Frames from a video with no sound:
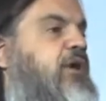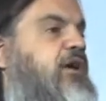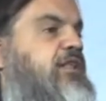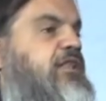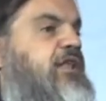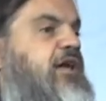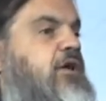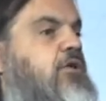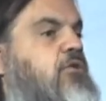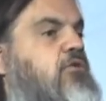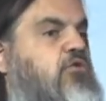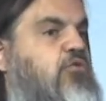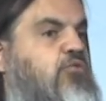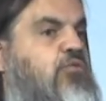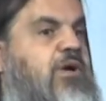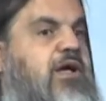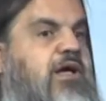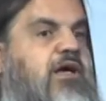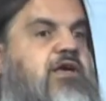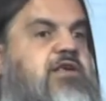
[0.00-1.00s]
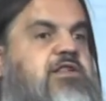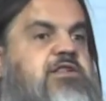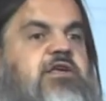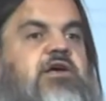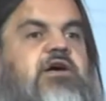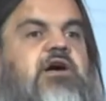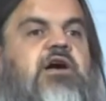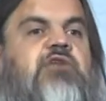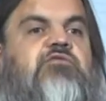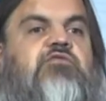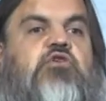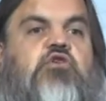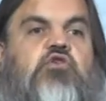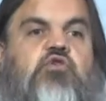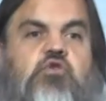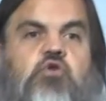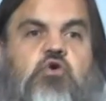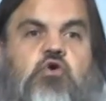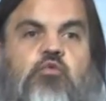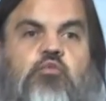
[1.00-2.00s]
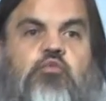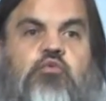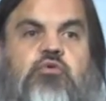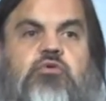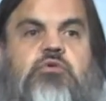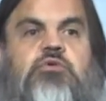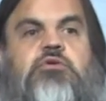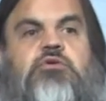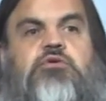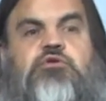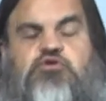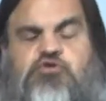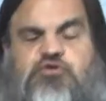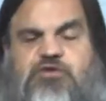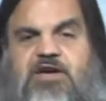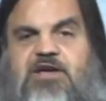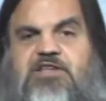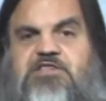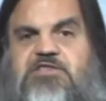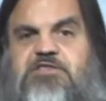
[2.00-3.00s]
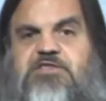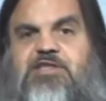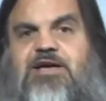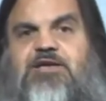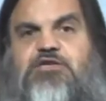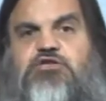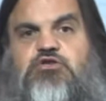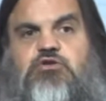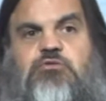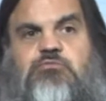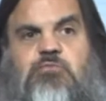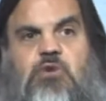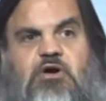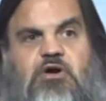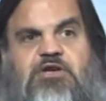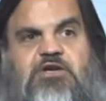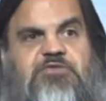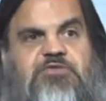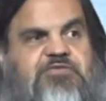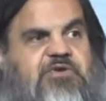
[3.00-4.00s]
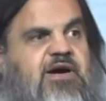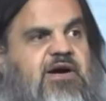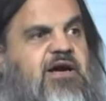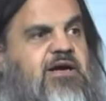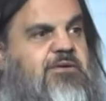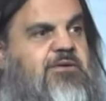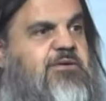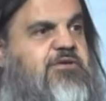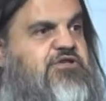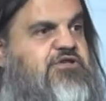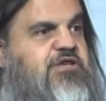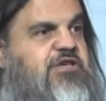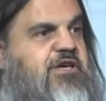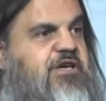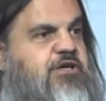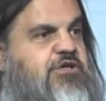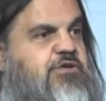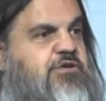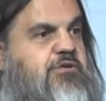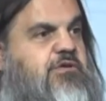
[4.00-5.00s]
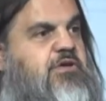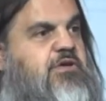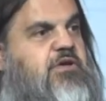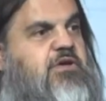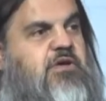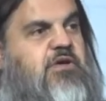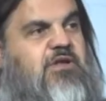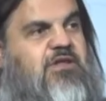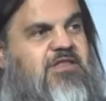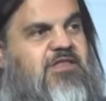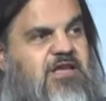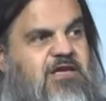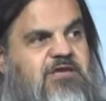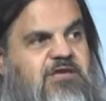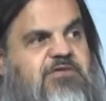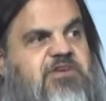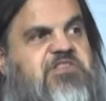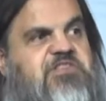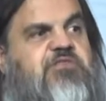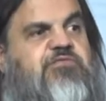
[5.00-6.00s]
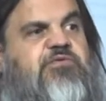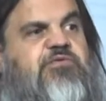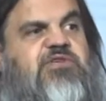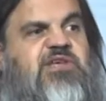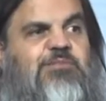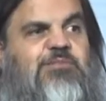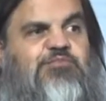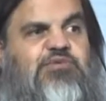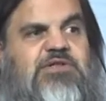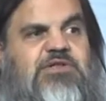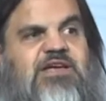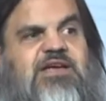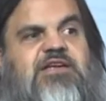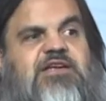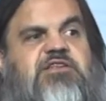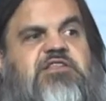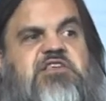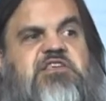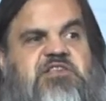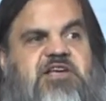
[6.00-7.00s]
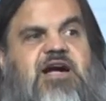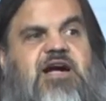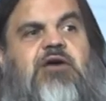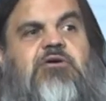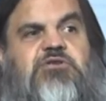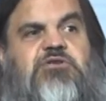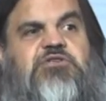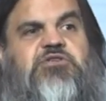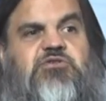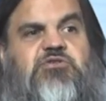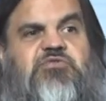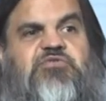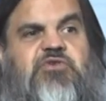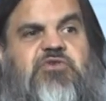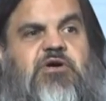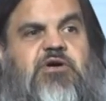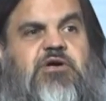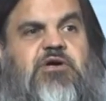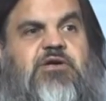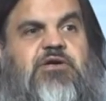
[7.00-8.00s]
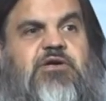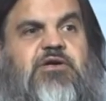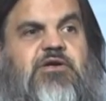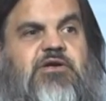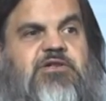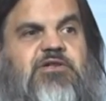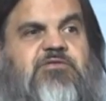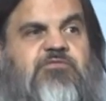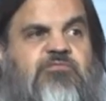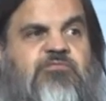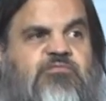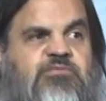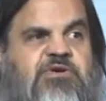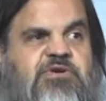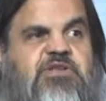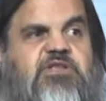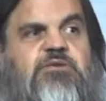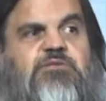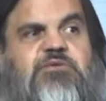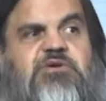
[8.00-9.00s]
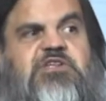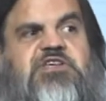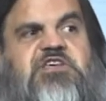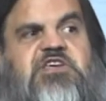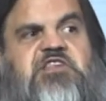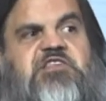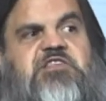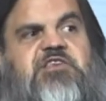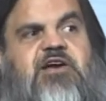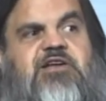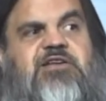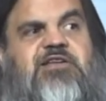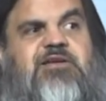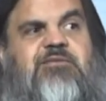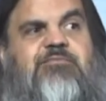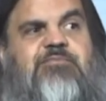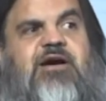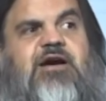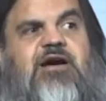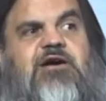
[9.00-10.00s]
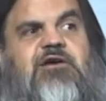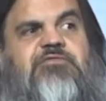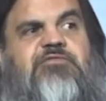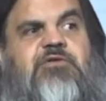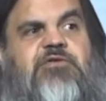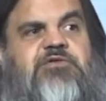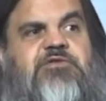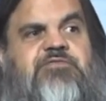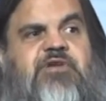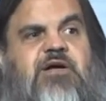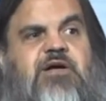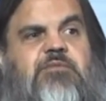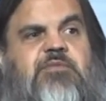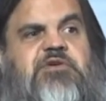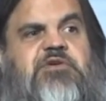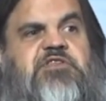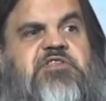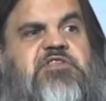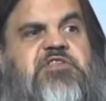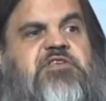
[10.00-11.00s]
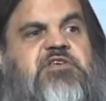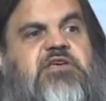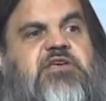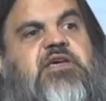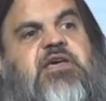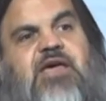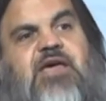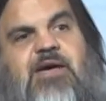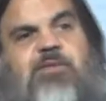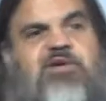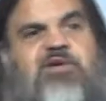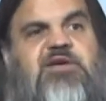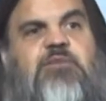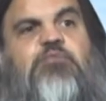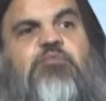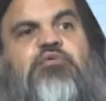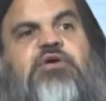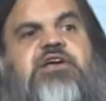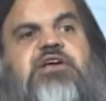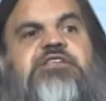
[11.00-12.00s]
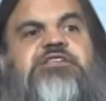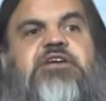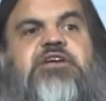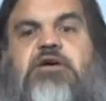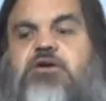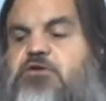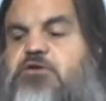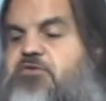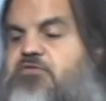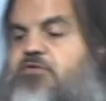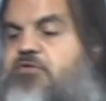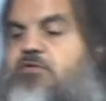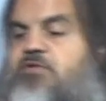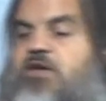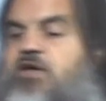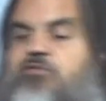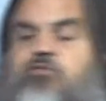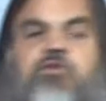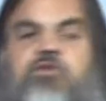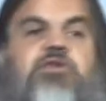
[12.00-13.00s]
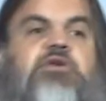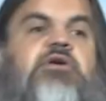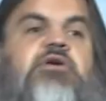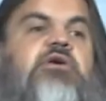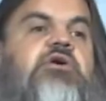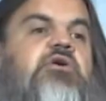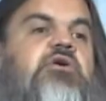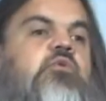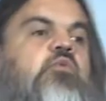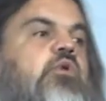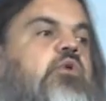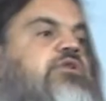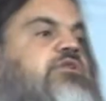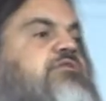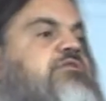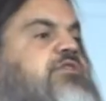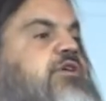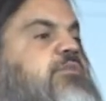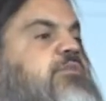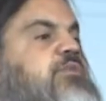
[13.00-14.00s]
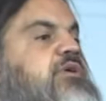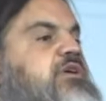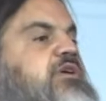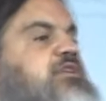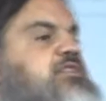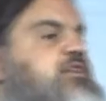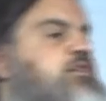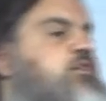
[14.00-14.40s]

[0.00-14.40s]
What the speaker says: right now the rise of a global, transnational market for higher education. None of us have really planned this out too far. It's a really, really exciting and powerful development to see. And we can break it down in a few levels. One of them is